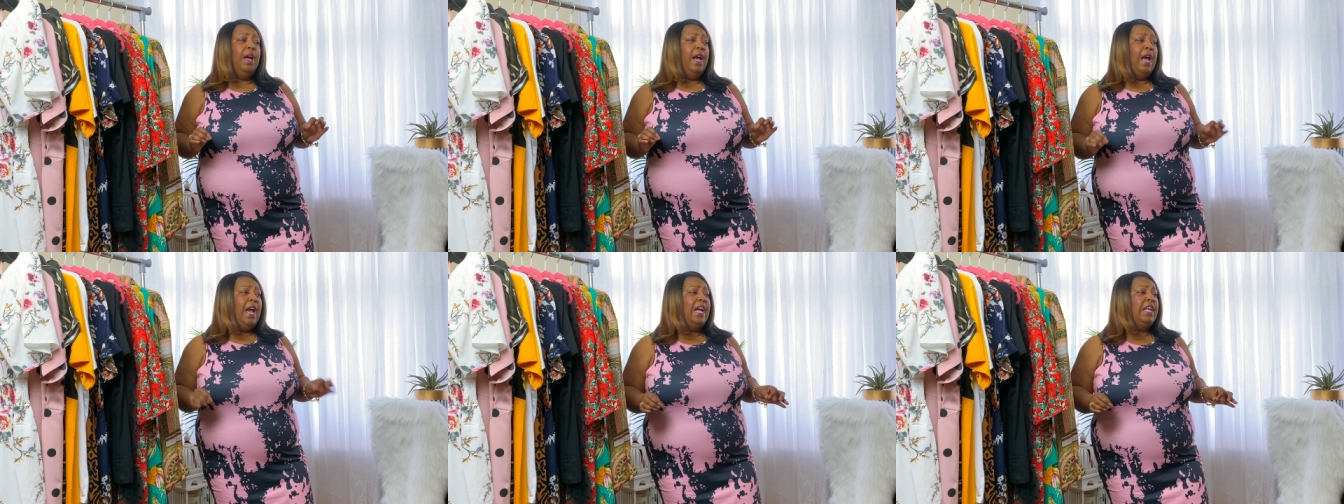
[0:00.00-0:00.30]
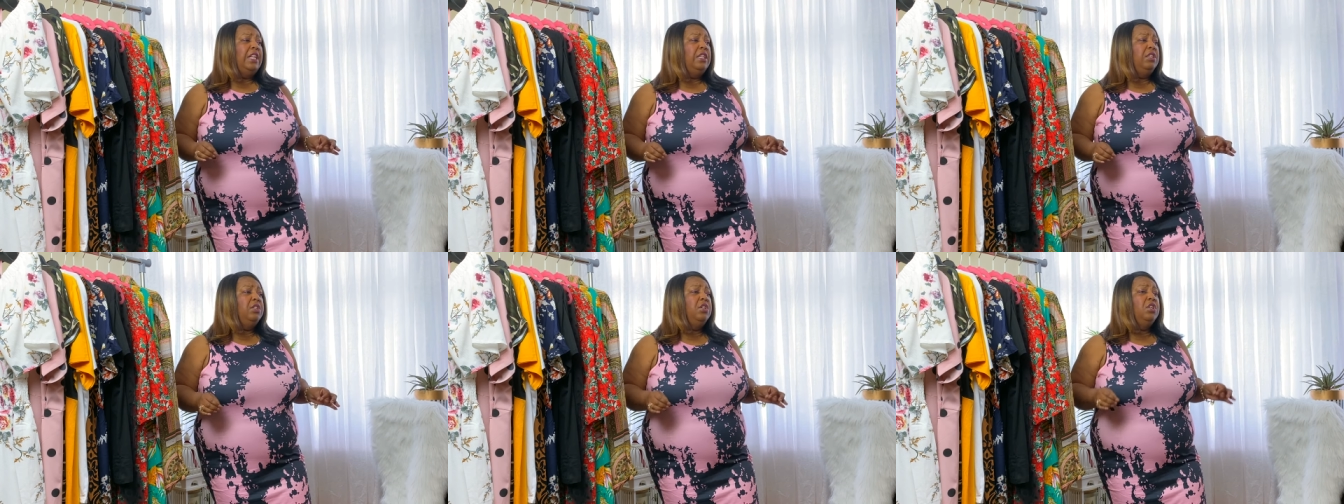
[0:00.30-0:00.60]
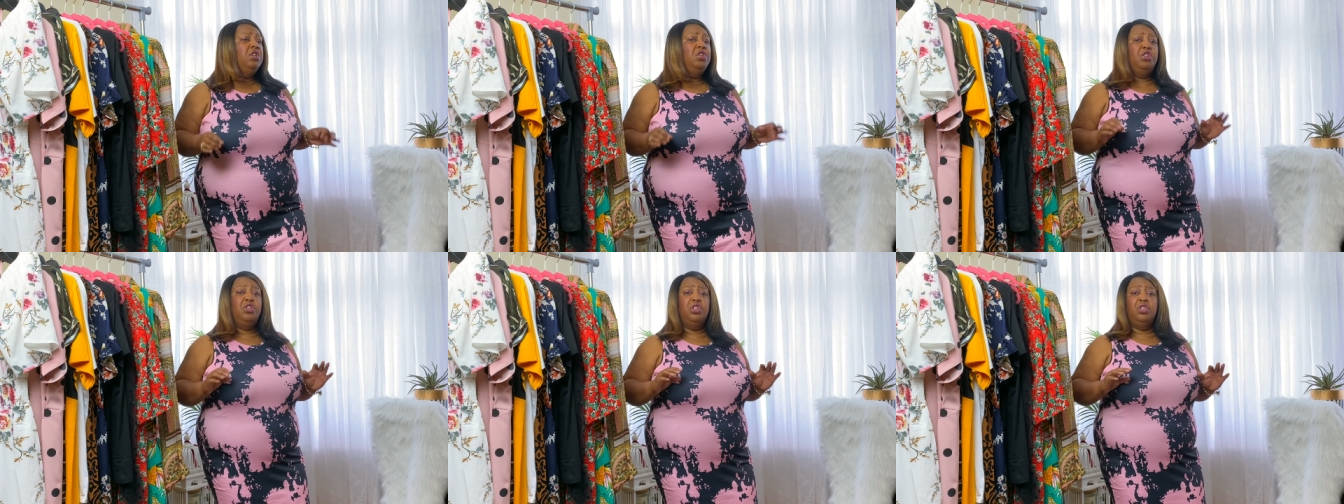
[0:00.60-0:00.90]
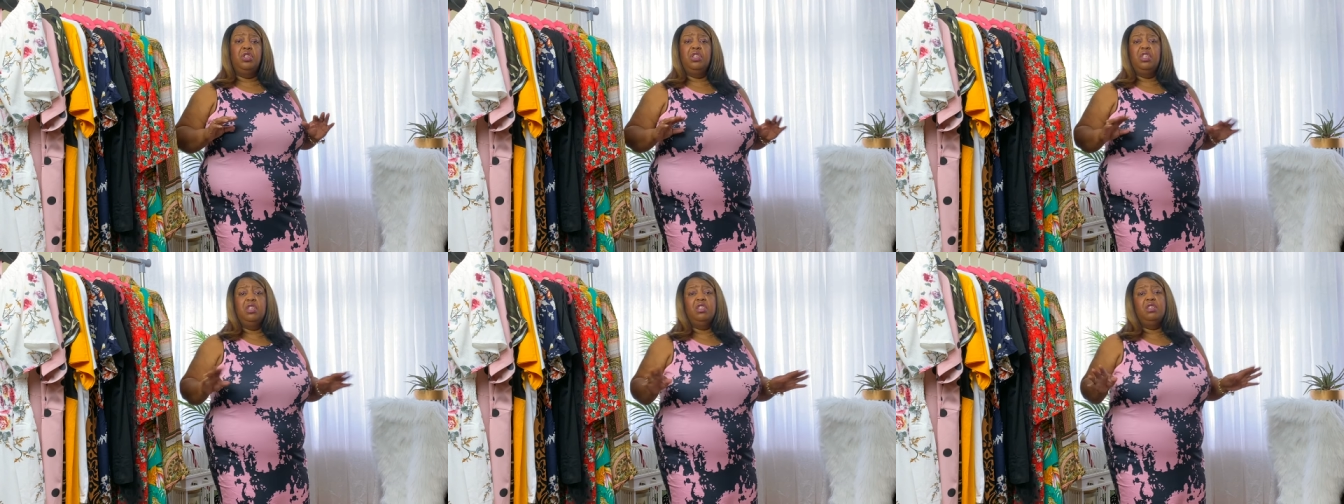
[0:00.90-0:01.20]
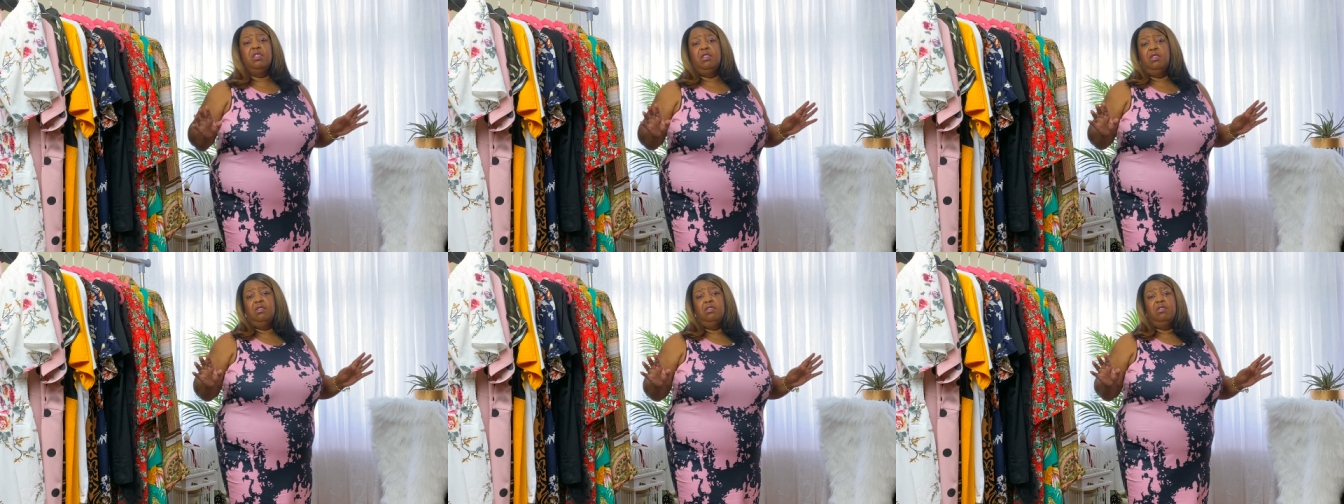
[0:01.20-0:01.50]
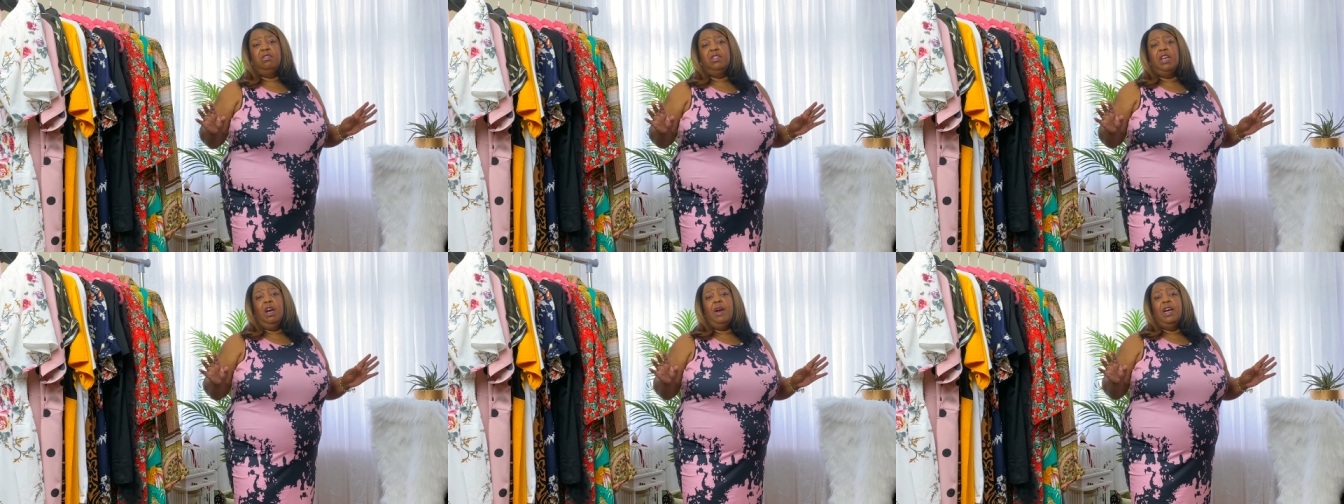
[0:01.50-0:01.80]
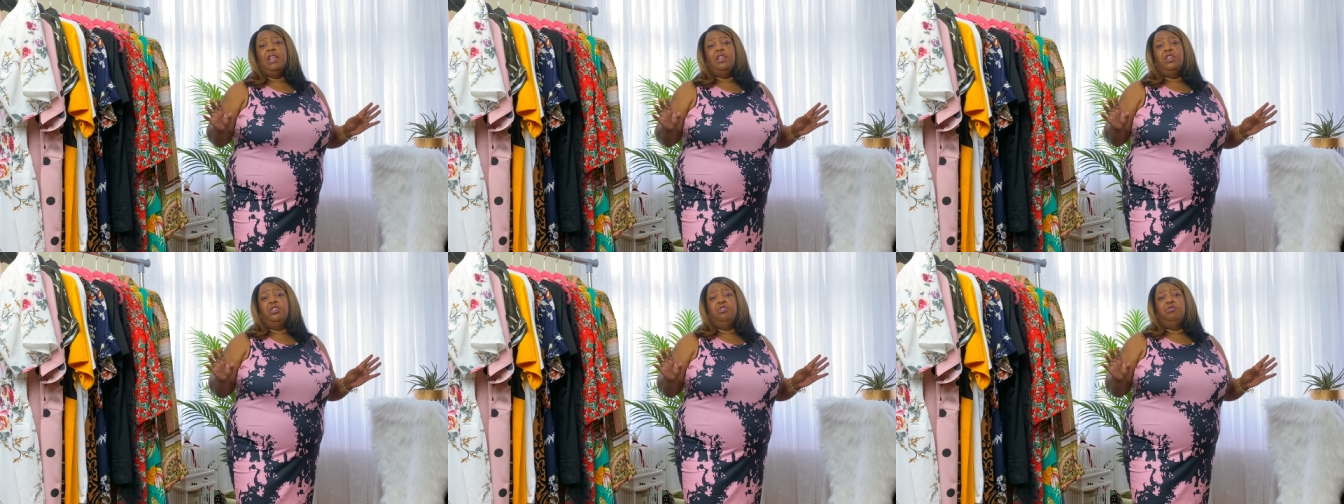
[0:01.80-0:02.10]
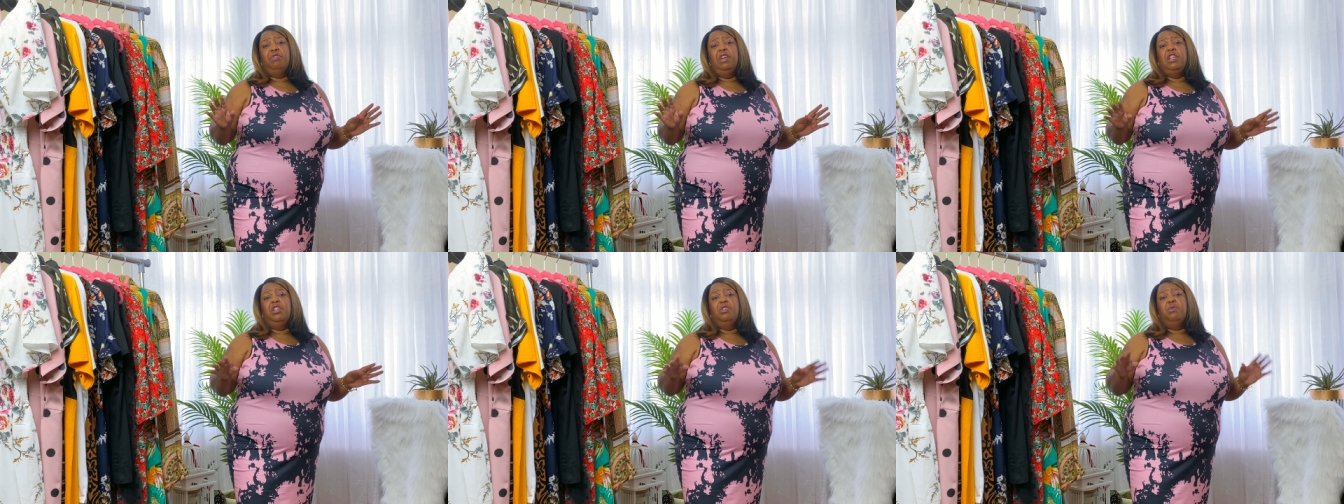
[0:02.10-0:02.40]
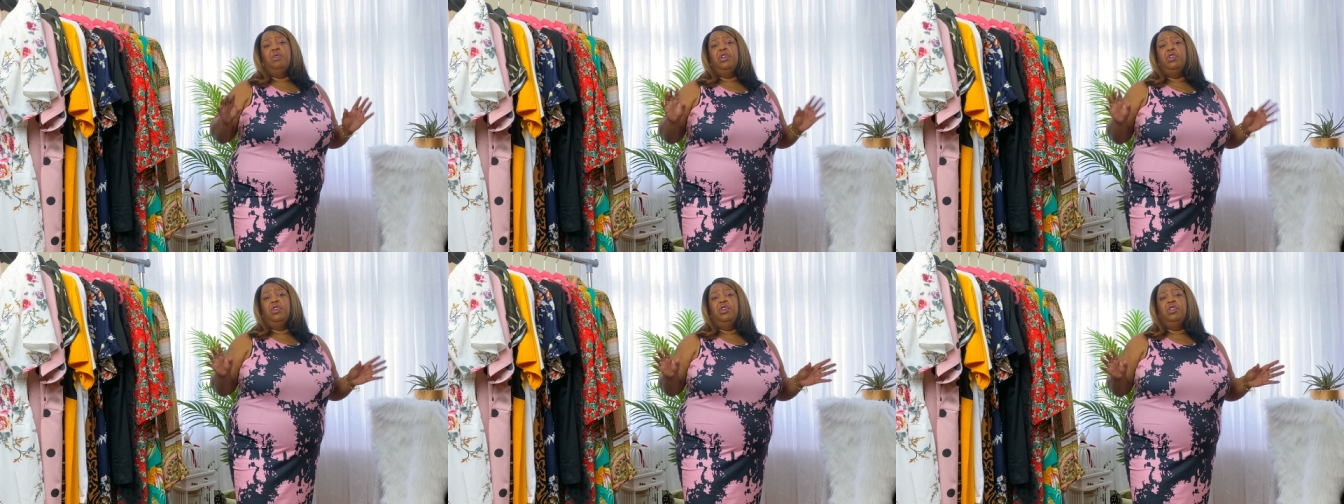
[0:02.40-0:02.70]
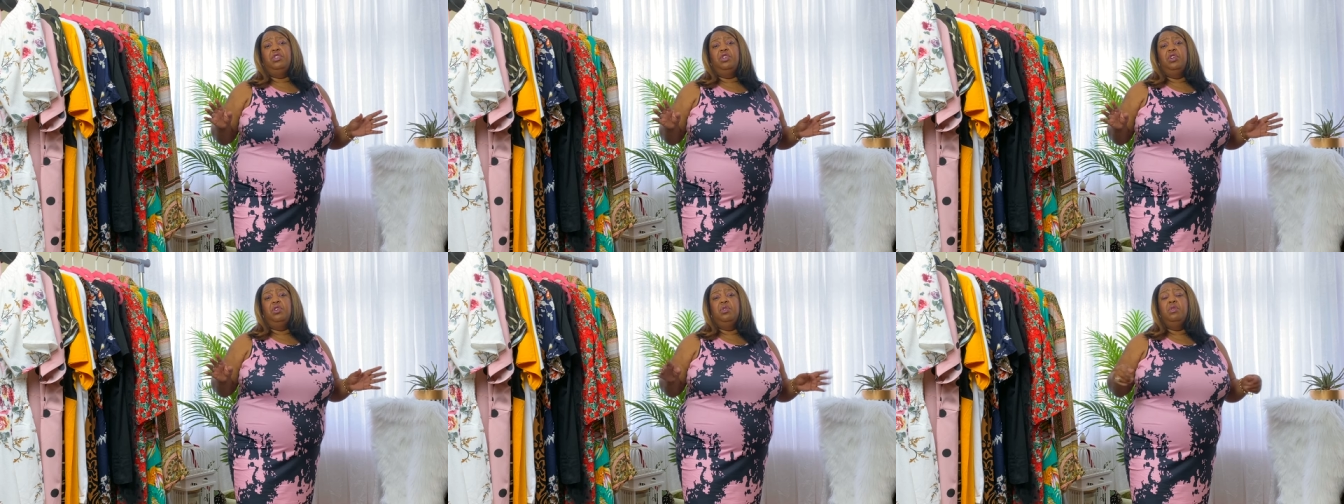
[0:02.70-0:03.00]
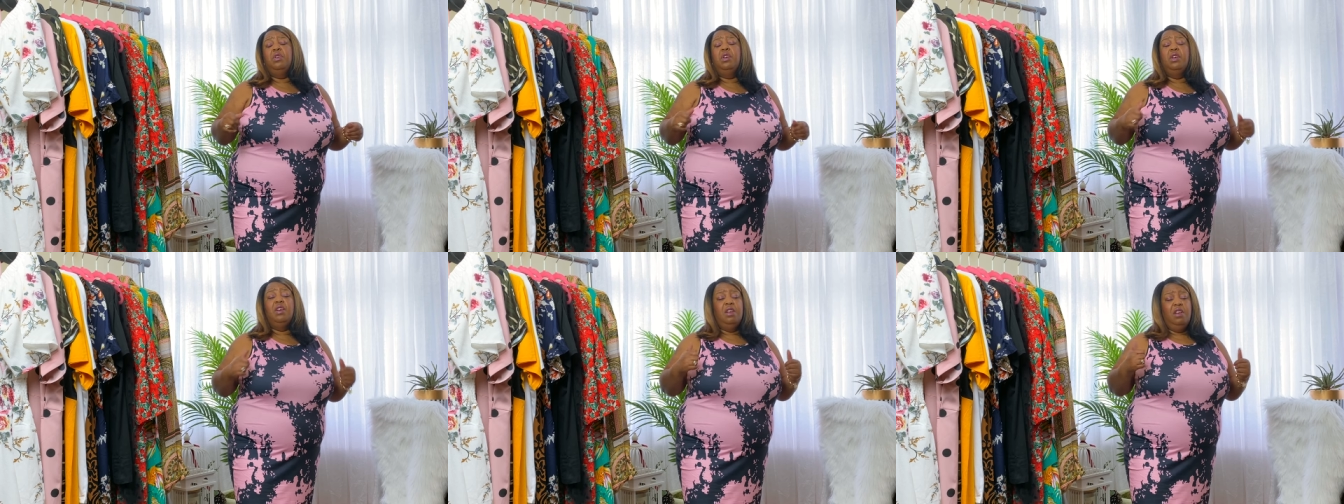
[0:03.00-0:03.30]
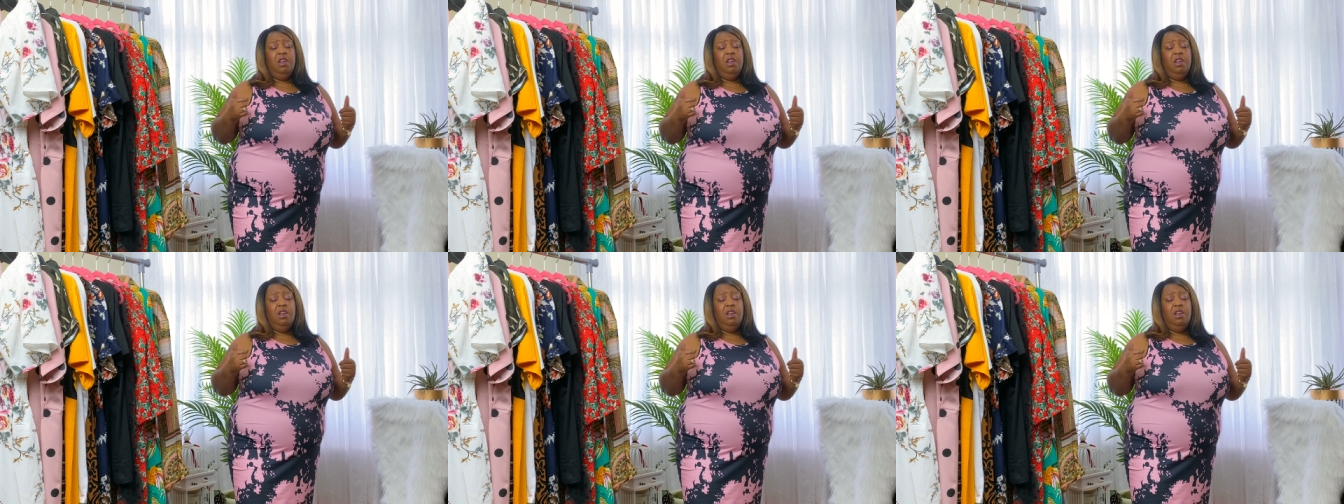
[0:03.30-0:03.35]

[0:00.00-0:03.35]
and you just go out the street, do what you gotta do,